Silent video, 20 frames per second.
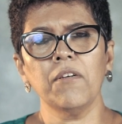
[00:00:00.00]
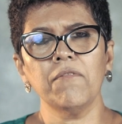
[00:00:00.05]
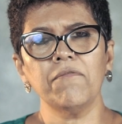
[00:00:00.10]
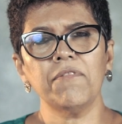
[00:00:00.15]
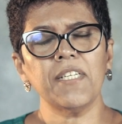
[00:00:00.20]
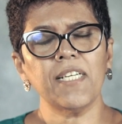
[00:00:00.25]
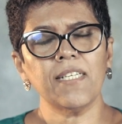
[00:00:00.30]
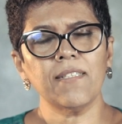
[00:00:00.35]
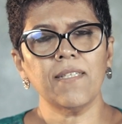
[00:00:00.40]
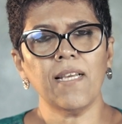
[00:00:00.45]

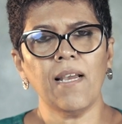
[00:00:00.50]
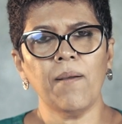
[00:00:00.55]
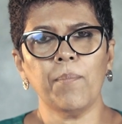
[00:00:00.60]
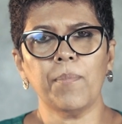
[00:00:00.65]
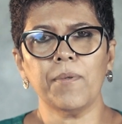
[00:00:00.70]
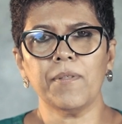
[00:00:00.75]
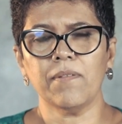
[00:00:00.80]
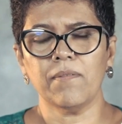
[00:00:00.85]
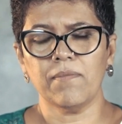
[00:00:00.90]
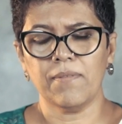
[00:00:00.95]
for
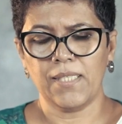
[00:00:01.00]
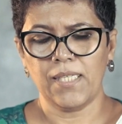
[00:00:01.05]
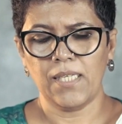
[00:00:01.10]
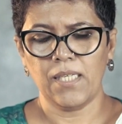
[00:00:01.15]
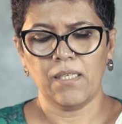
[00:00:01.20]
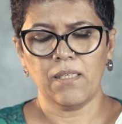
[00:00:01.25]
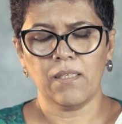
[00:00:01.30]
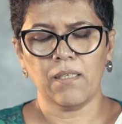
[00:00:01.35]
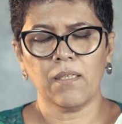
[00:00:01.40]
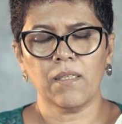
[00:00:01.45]
example,
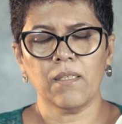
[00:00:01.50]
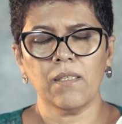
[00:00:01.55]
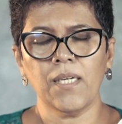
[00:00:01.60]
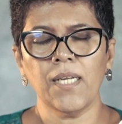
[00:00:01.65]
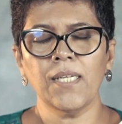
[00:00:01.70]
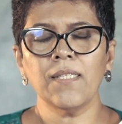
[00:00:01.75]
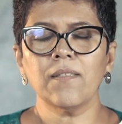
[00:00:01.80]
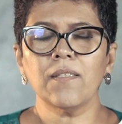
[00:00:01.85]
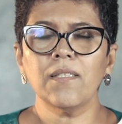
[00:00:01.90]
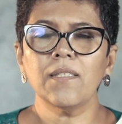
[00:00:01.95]
very
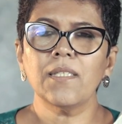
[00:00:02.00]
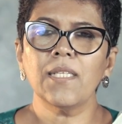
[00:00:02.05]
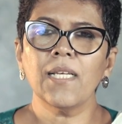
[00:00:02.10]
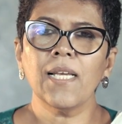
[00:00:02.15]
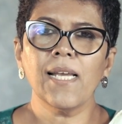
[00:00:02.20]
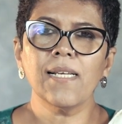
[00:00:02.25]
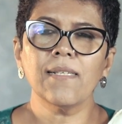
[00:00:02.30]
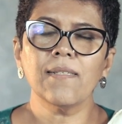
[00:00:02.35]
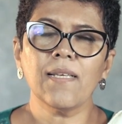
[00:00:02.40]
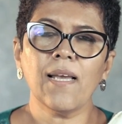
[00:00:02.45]

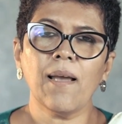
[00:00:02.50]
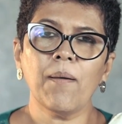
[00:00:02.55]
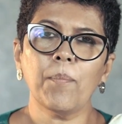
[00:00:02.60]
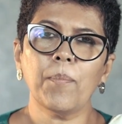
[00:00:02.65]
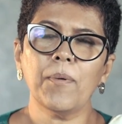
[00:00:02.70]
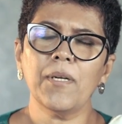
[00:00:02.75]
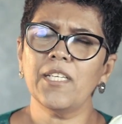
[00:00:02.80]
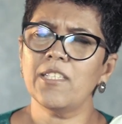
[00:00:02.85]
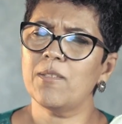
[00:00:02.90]
interesting example,